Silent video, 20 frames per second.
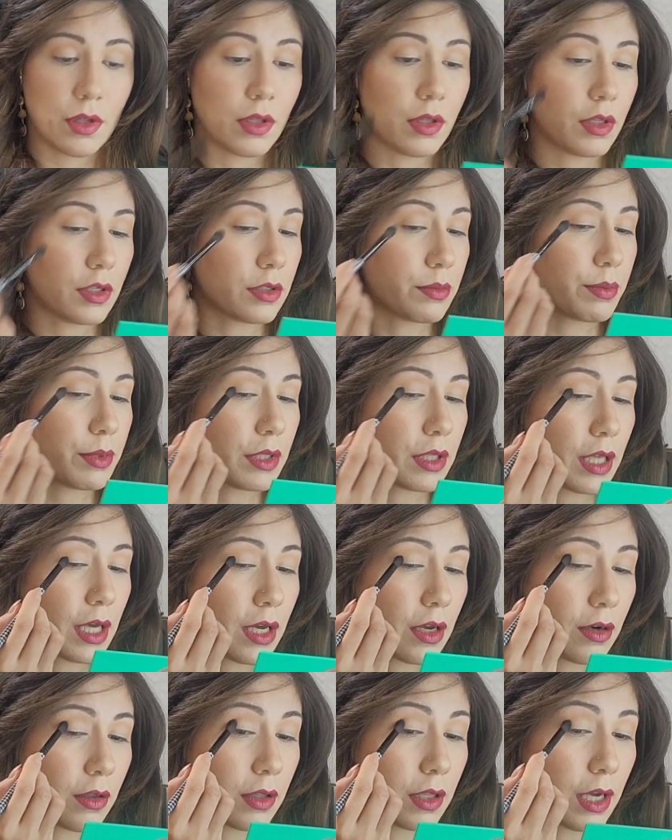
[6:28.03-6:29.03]
Let's put
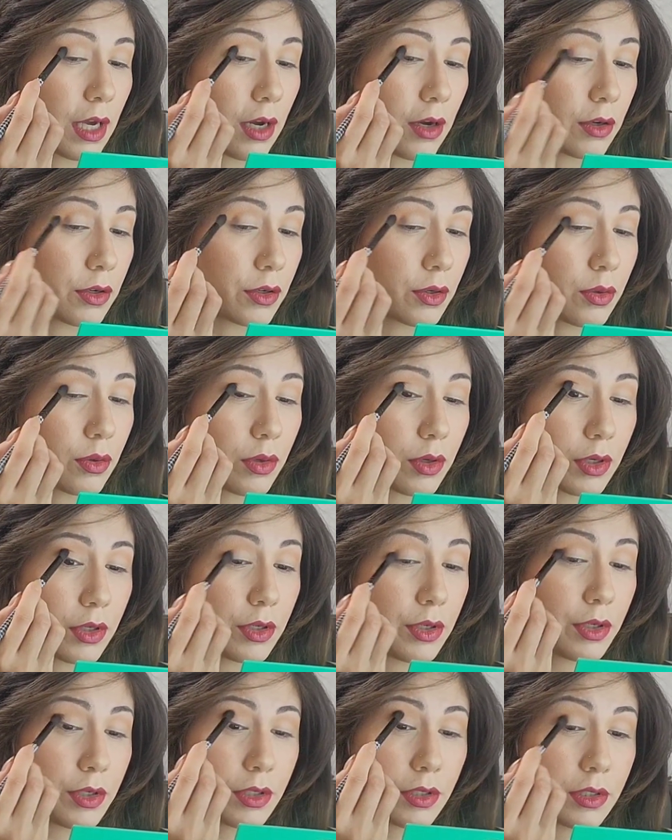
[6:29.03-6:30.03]
that on the outer
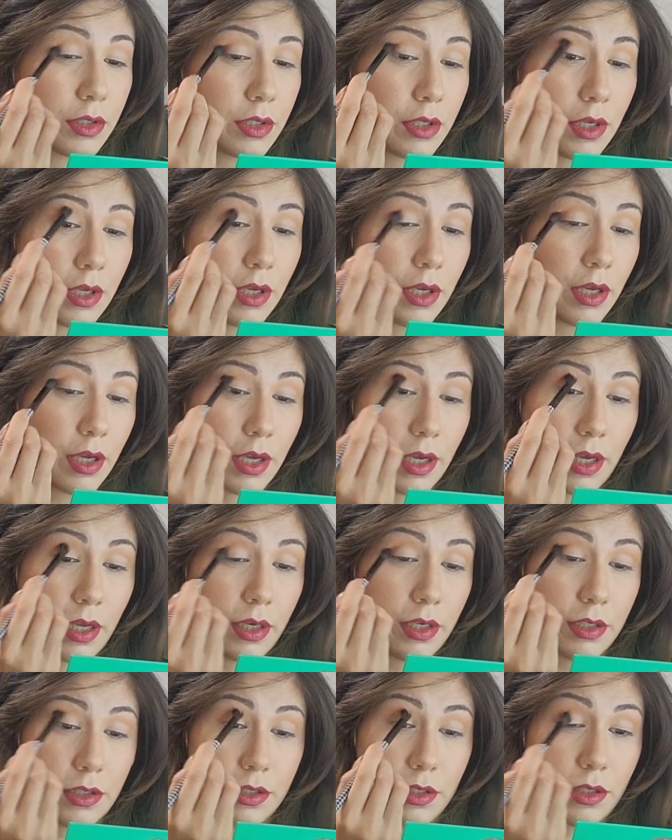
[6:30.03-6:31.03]
corners and
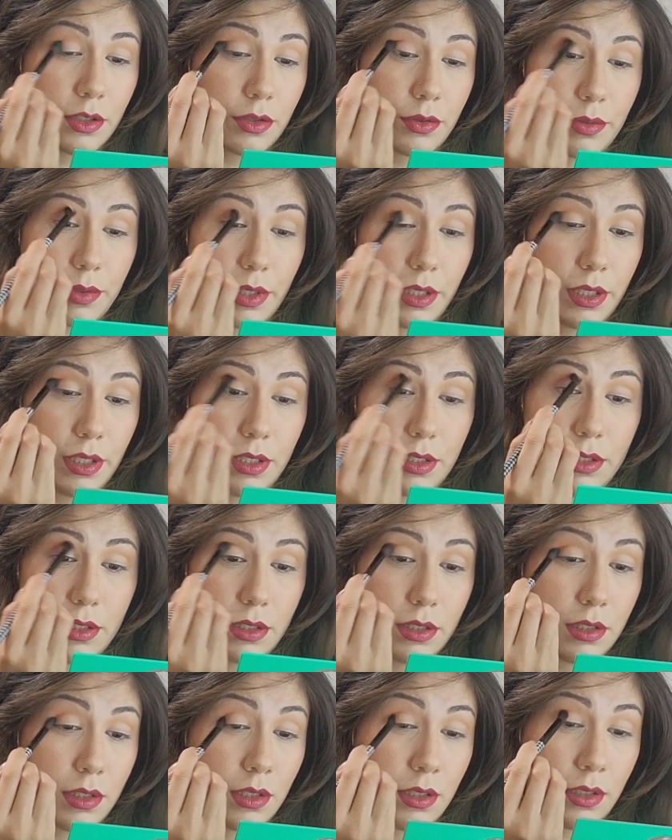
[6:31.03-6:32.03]
into the
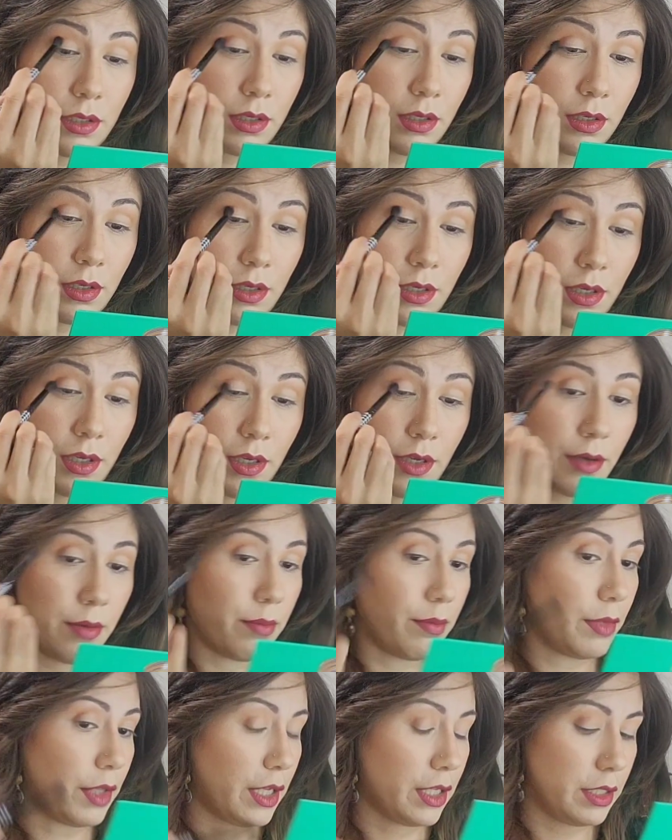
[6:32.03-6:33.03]
crease.
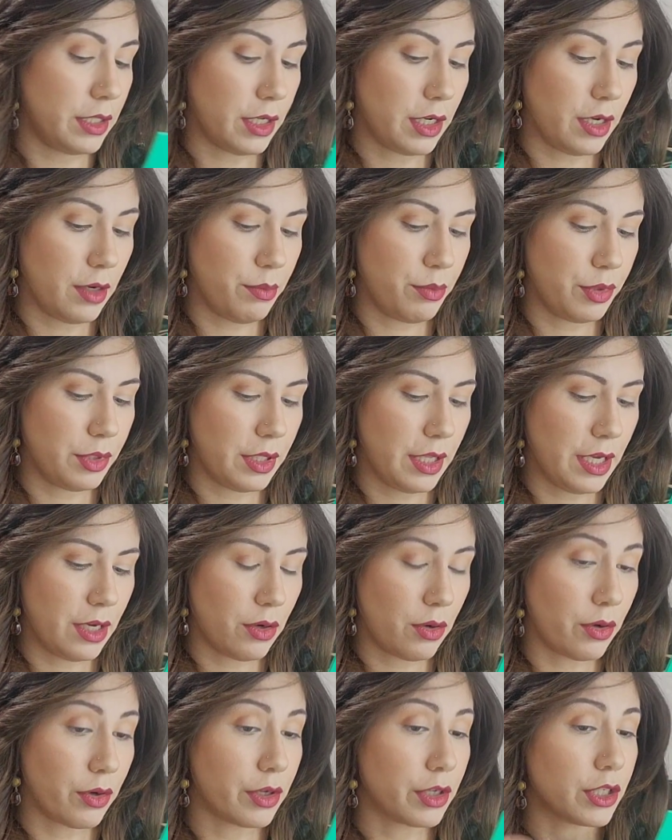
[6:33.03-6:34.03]
Blend it up with that
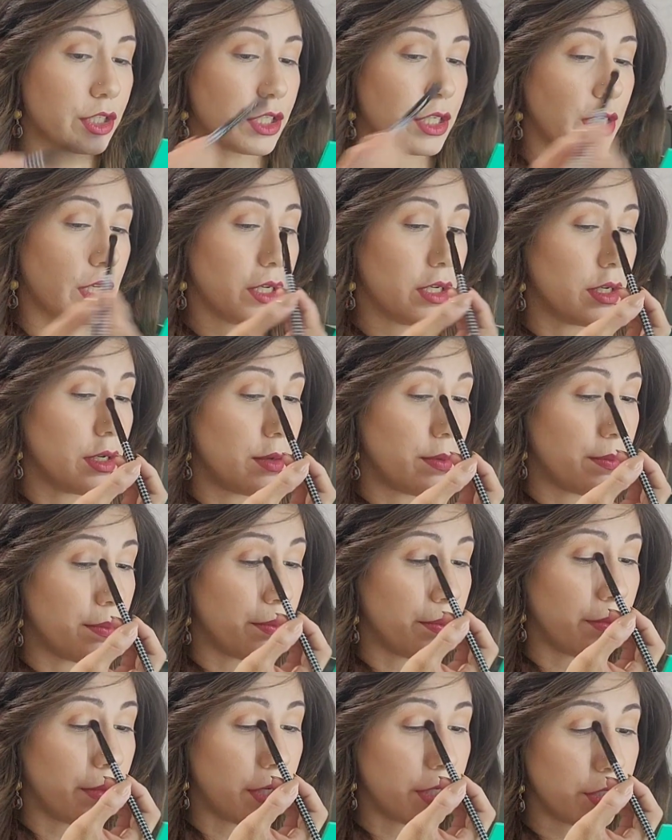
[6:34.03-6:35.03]
orangey,
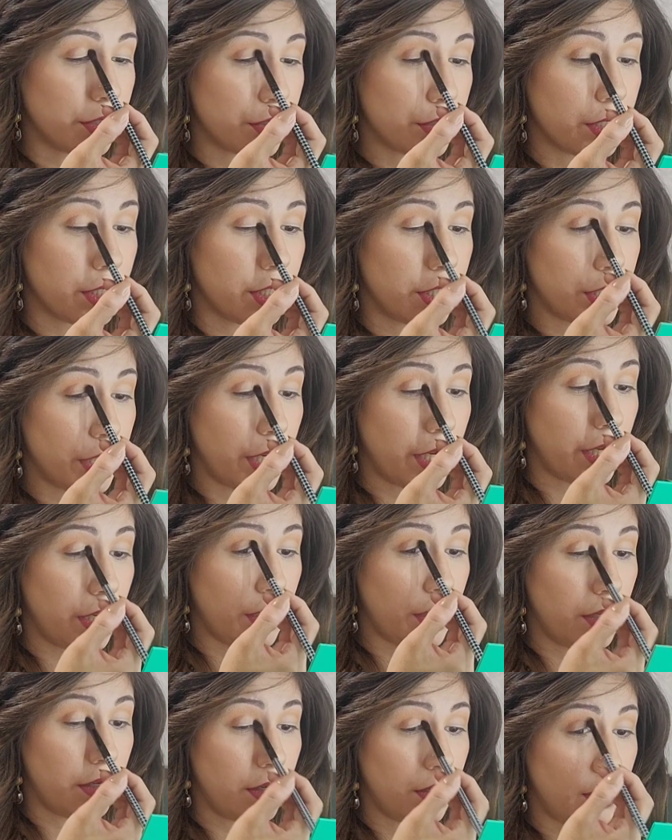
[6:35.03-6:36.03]
mustardy shade.